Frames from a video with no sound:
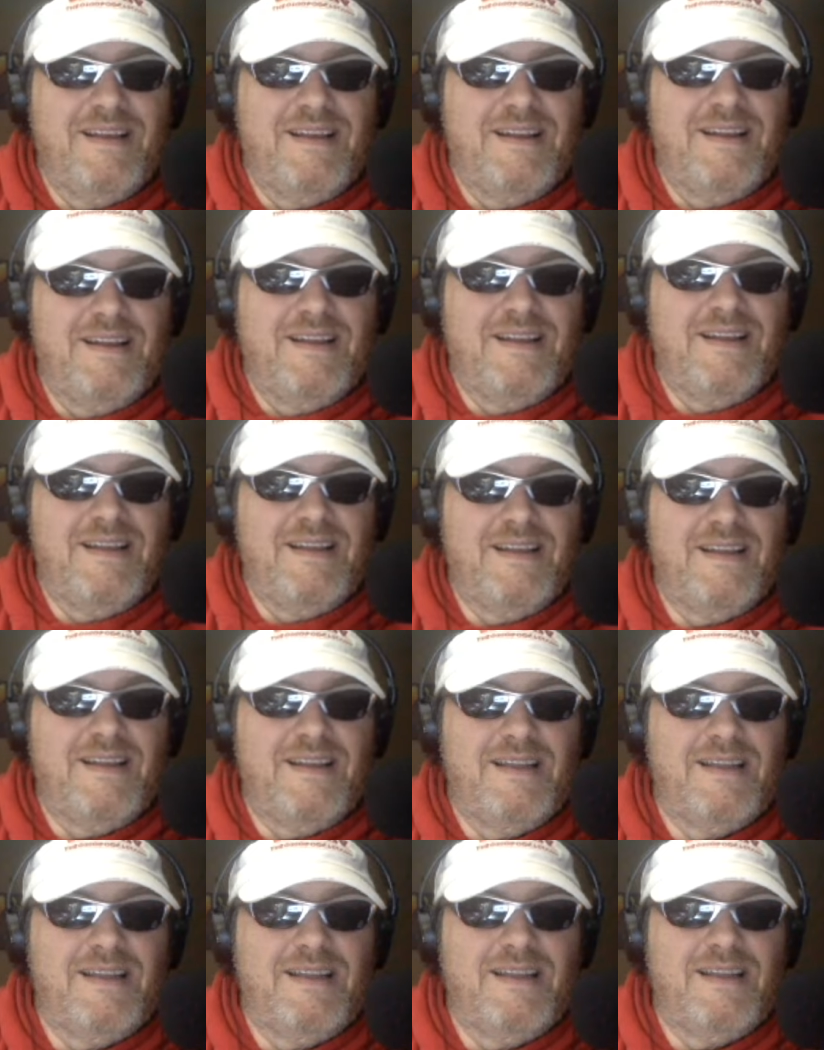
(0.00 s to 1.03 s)

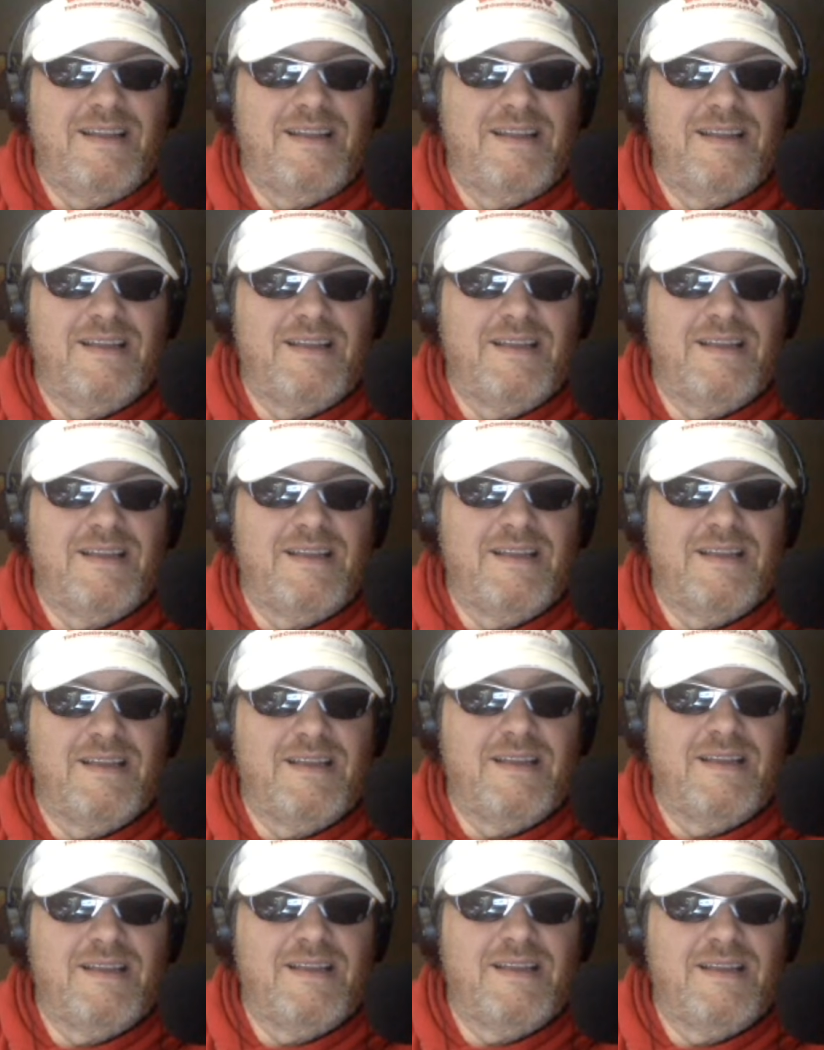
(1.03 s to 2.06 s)

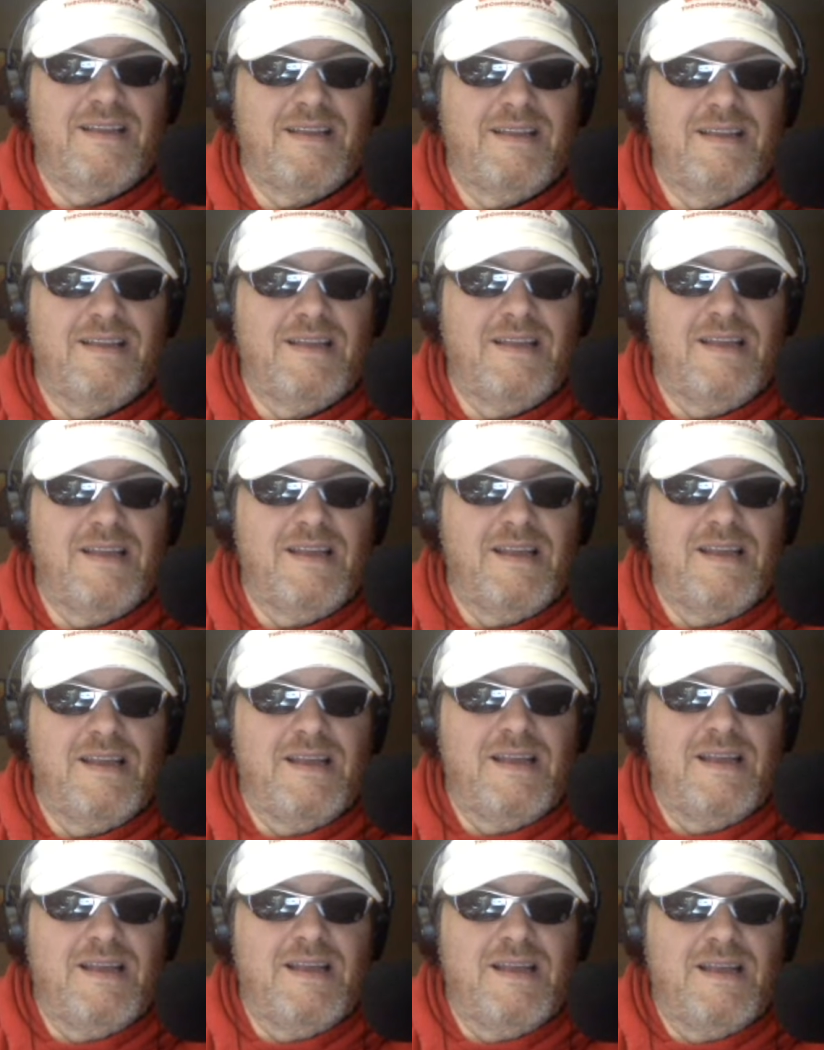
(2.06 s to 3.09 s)

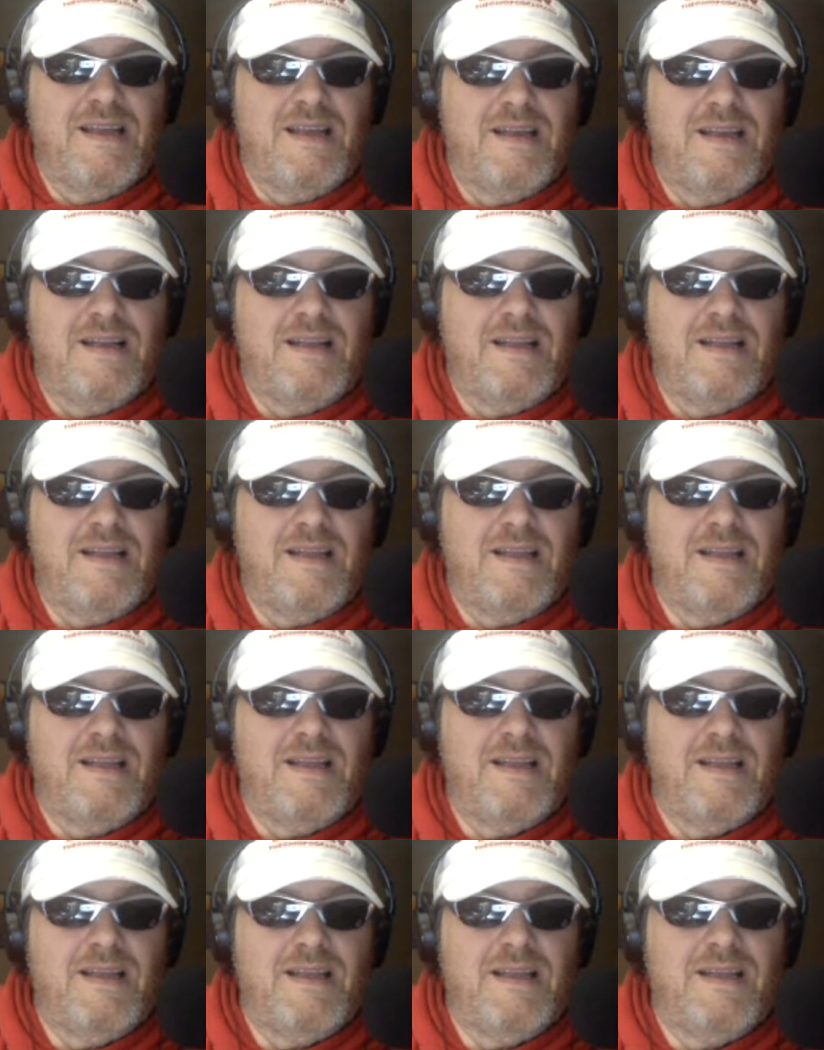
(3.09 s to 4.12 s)

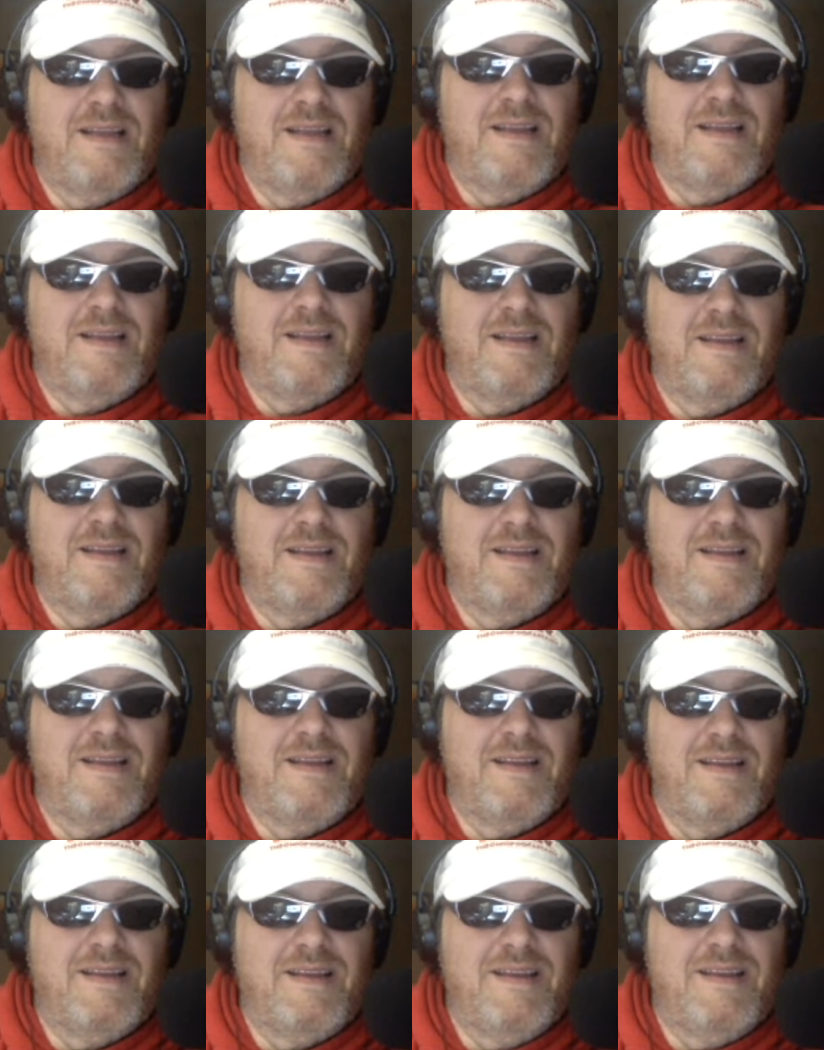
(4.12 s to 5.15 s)

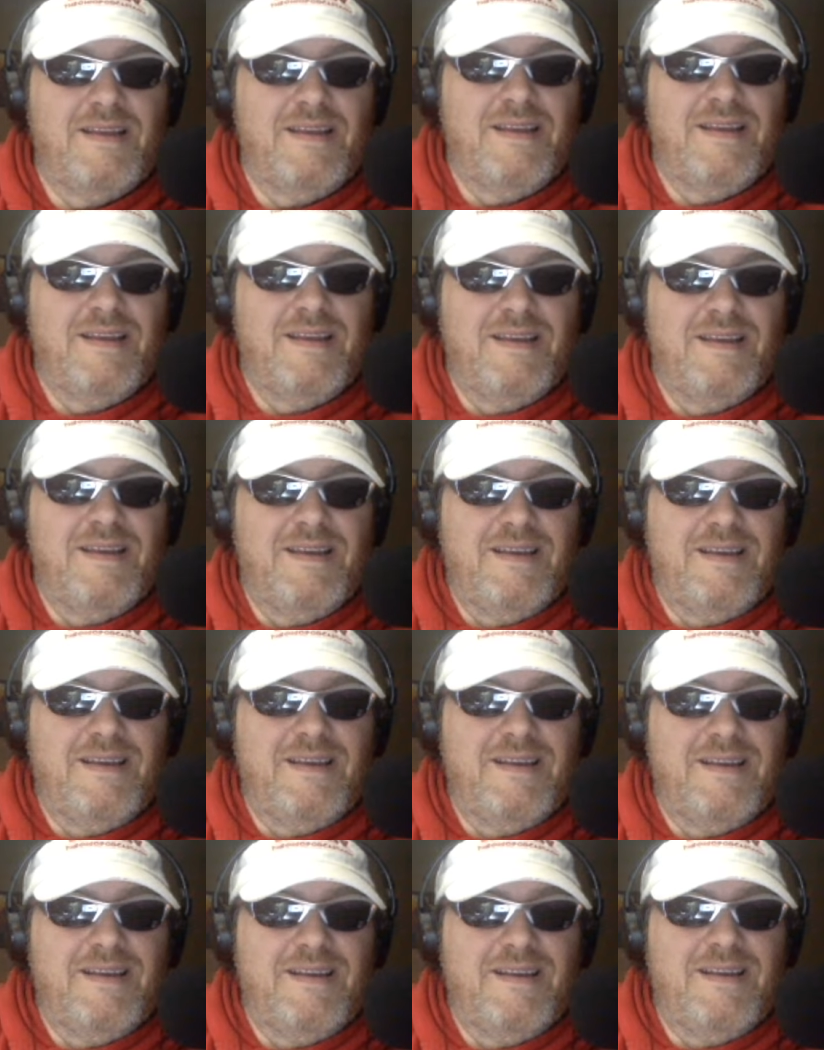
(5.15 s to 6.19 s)

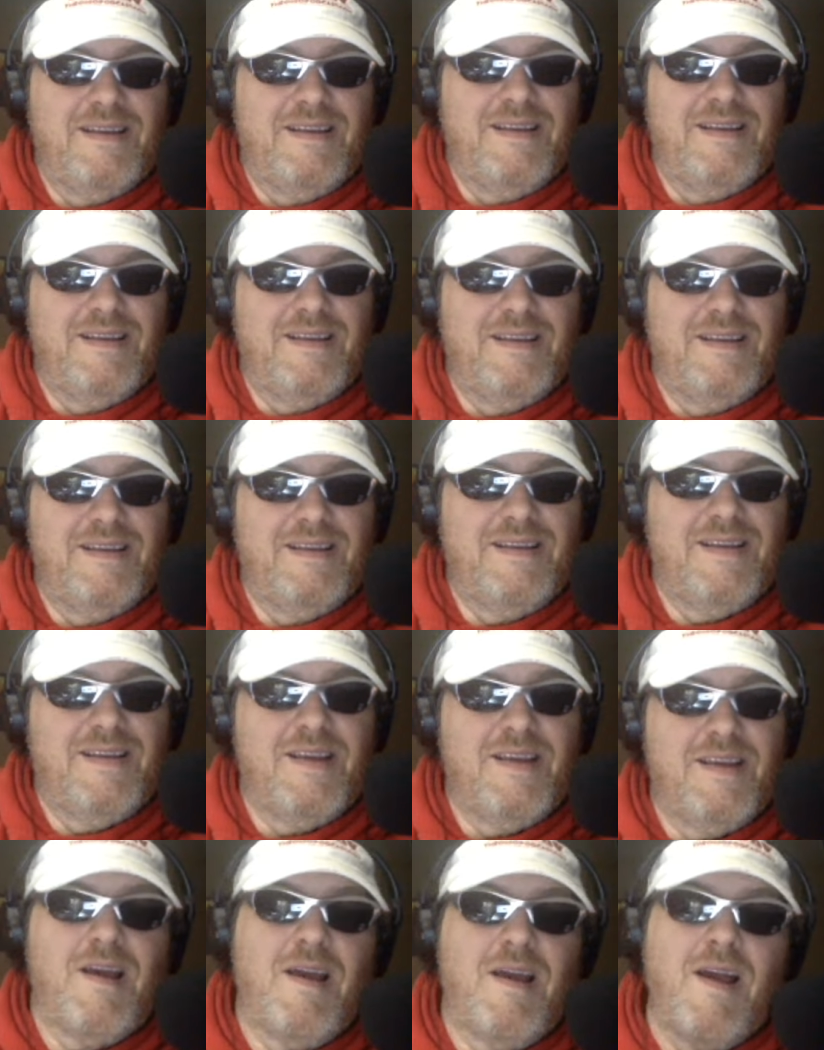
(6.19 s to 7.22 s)

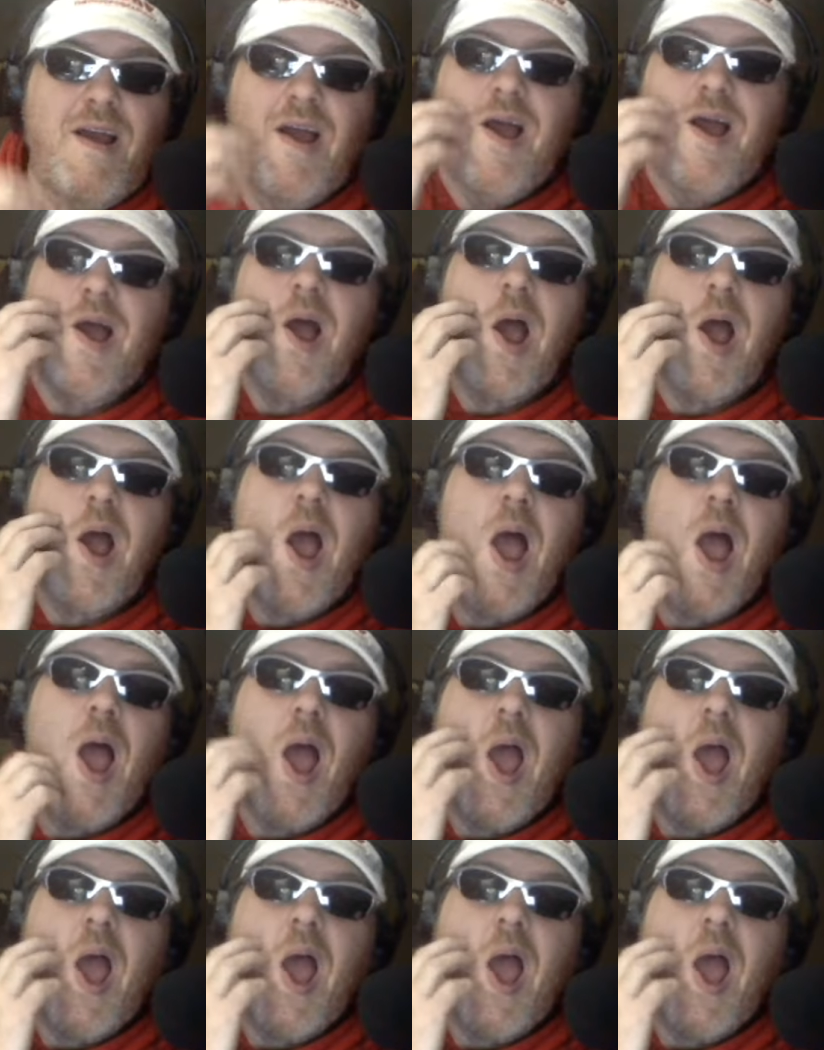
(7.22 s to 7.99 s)
The person shown says nothing.